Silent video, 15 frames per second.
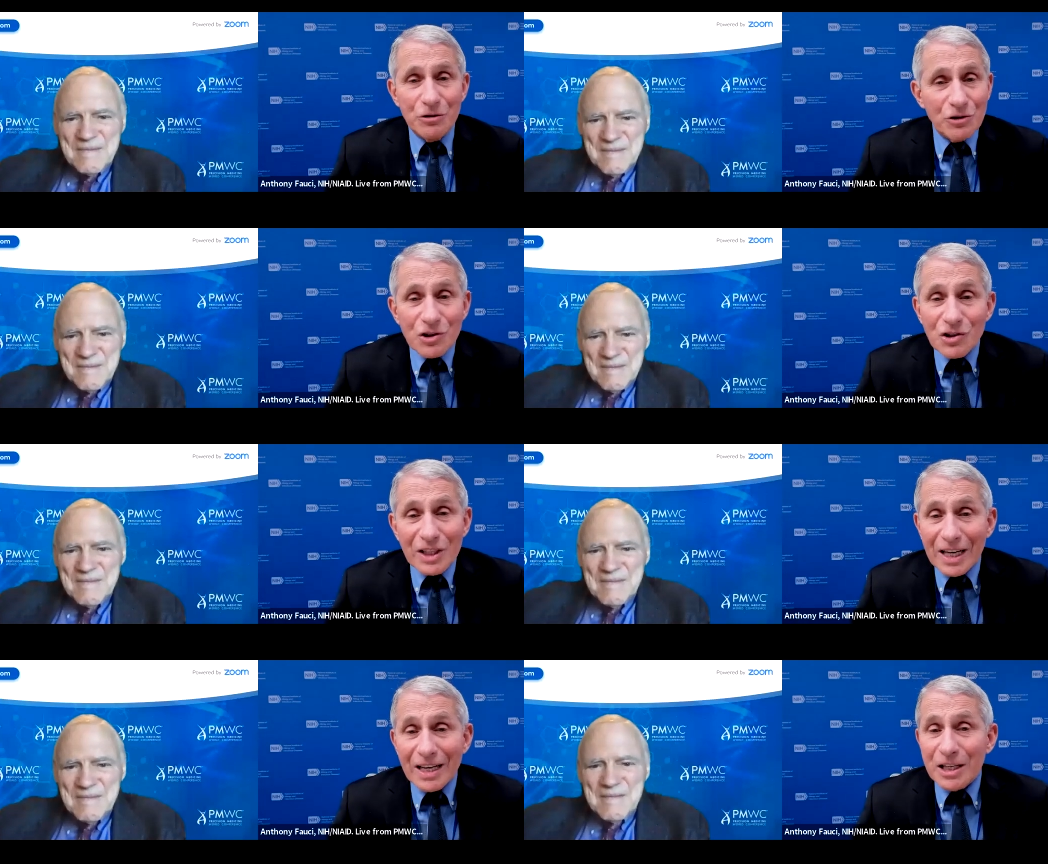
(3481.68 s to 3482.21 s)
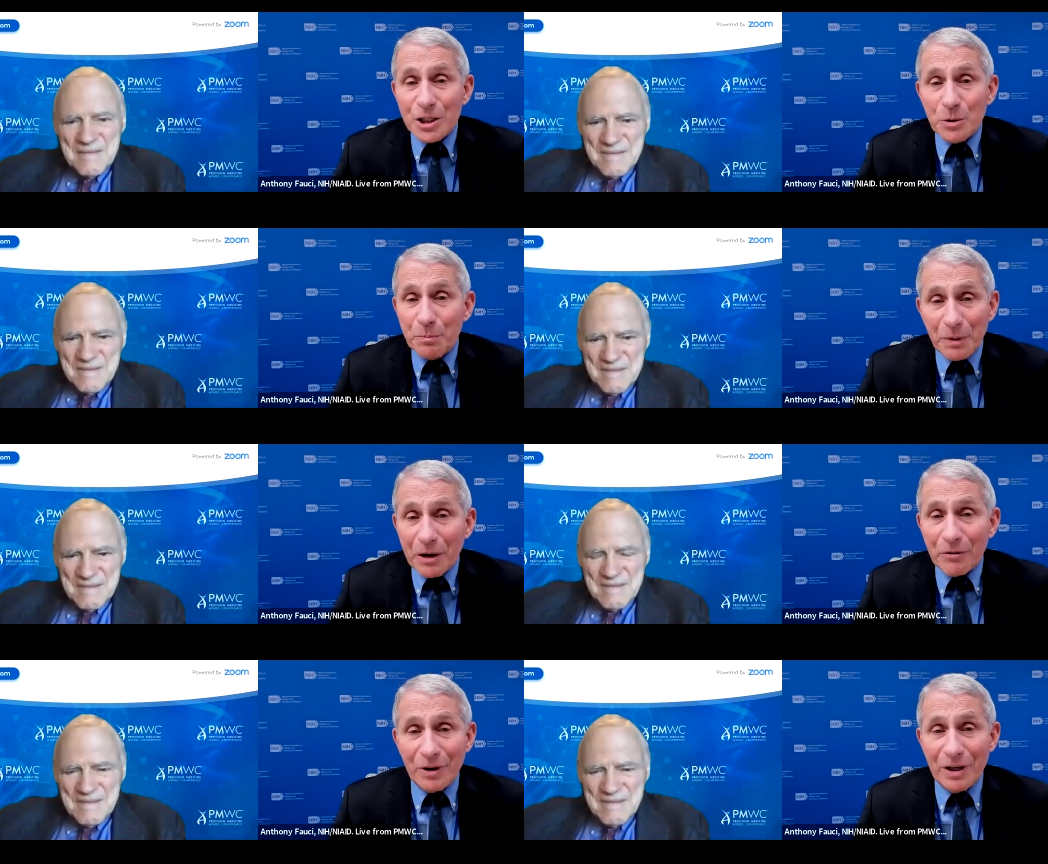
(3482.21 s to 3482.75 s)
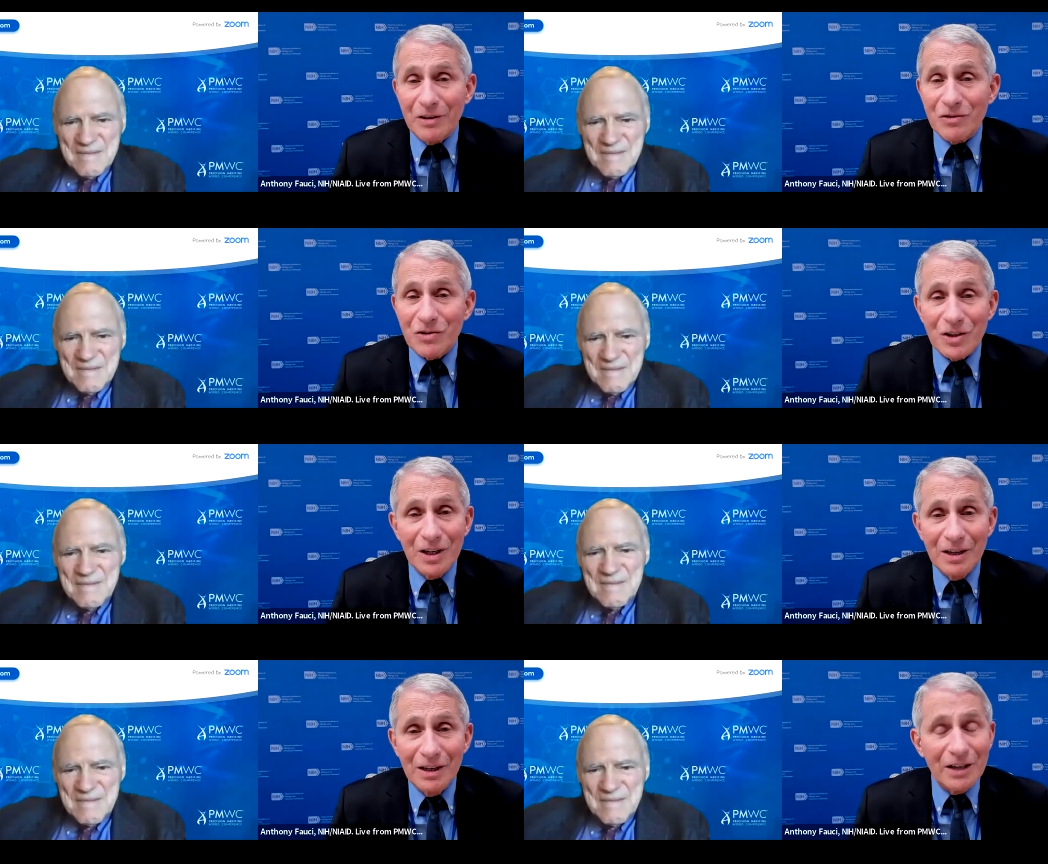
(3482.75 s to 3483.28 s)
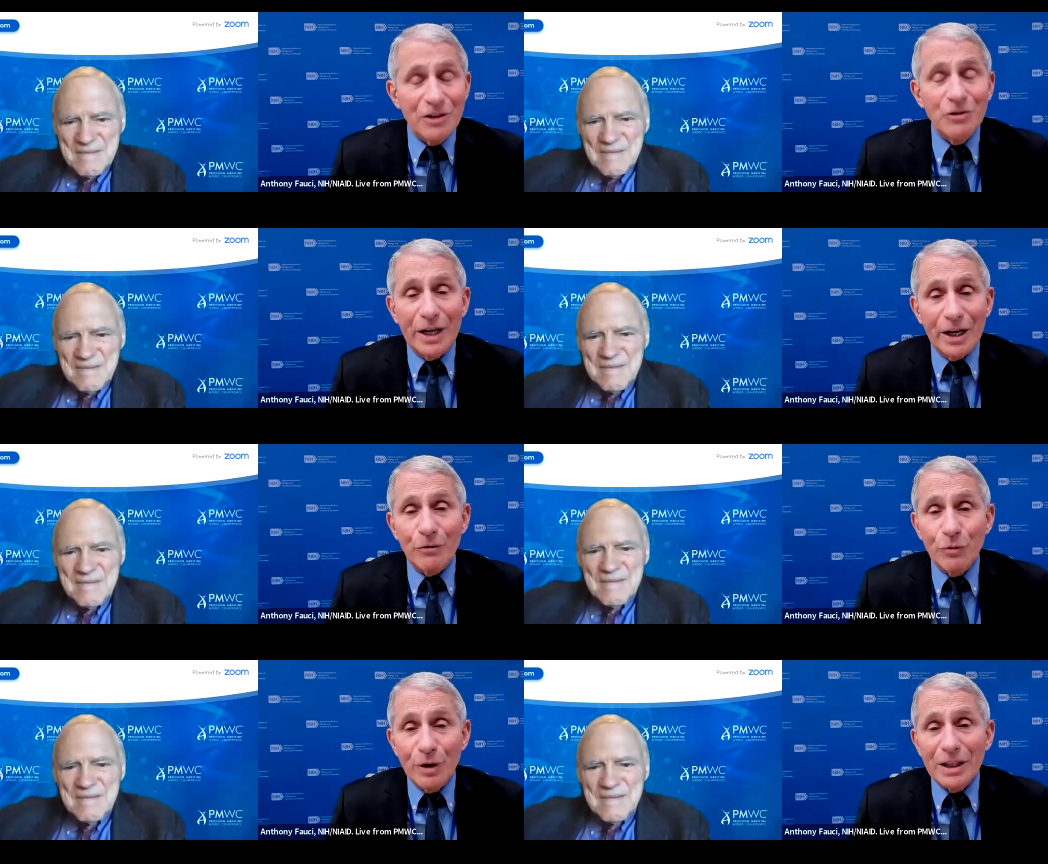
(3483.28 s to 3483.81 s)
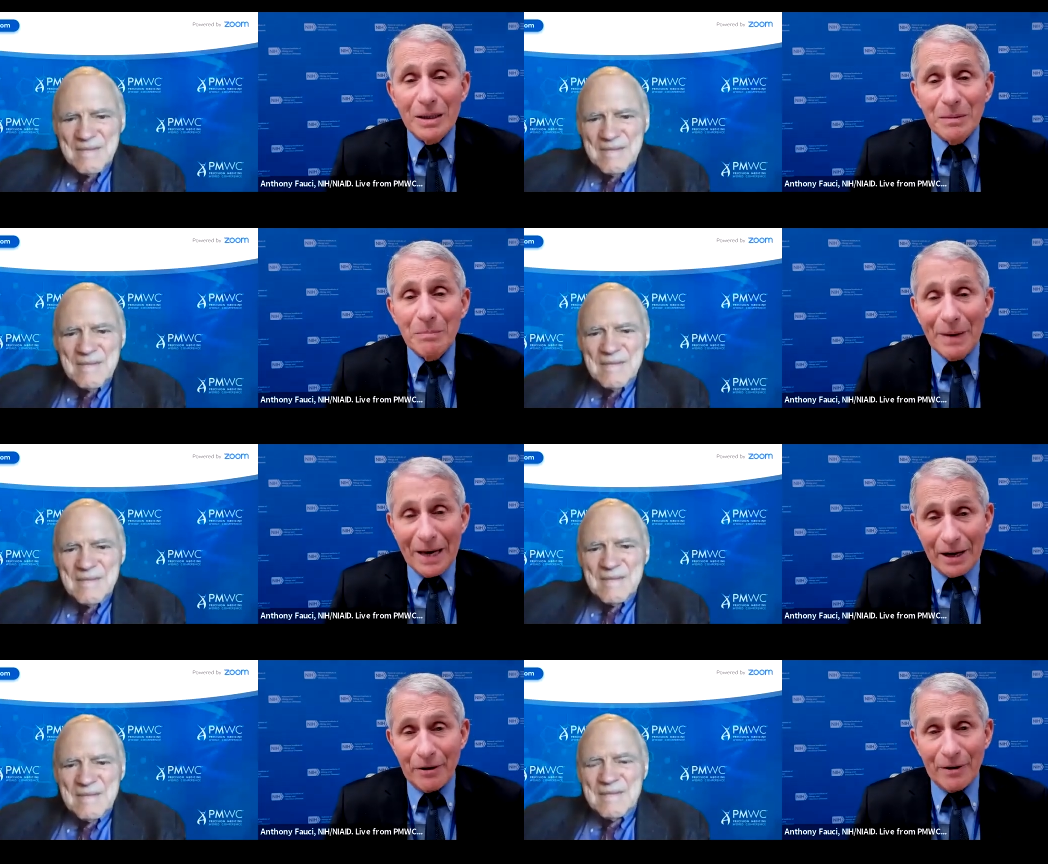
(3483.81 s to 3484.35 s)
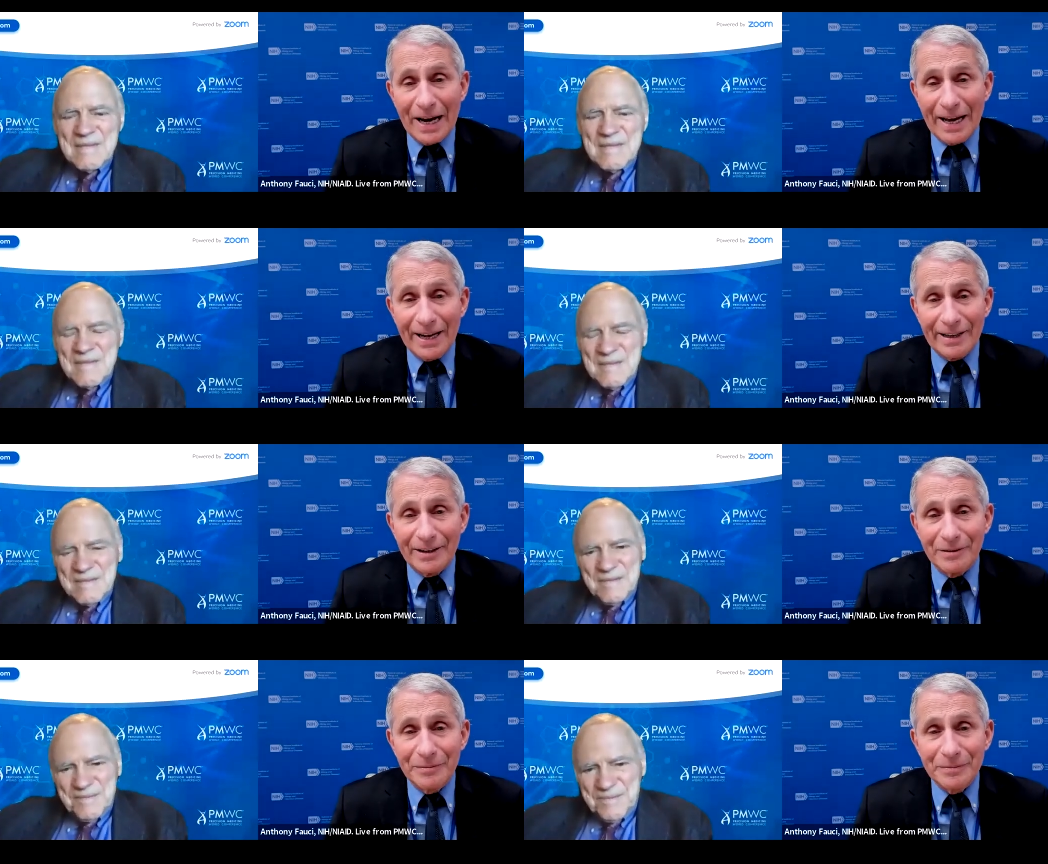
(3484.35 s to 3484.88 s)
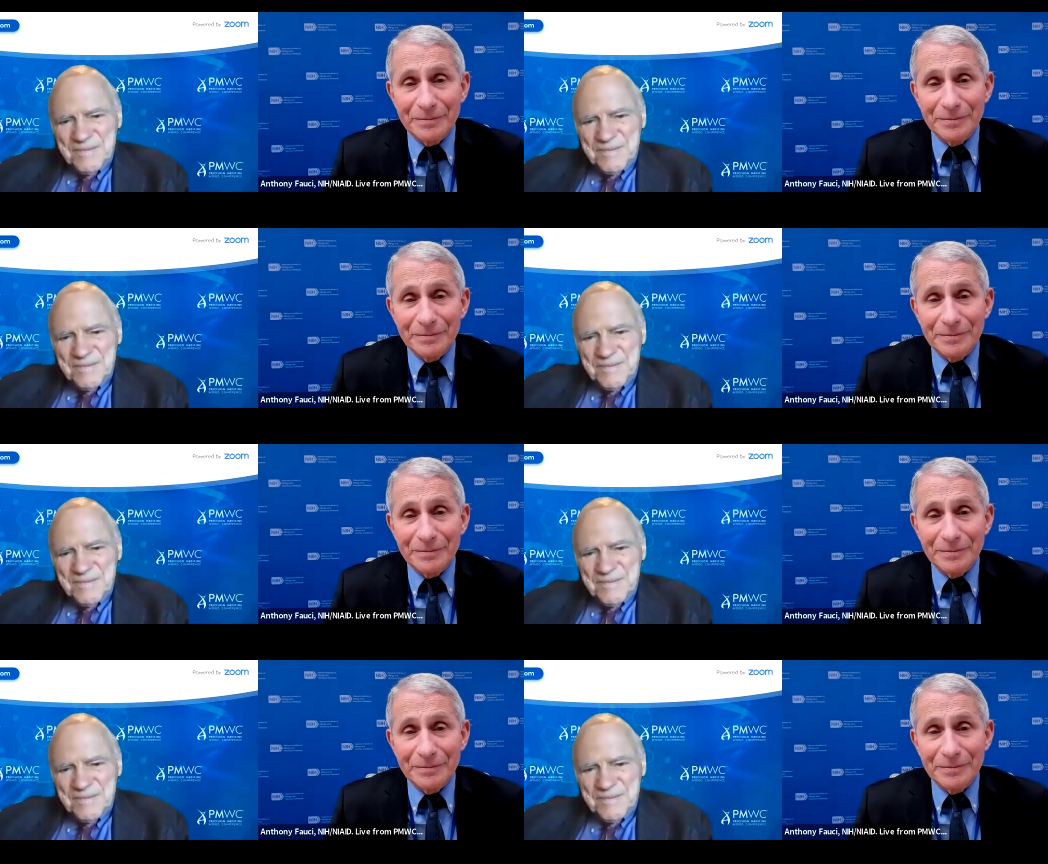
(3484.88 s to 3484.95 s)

Speaker 1: You just get experience and you get really better at it.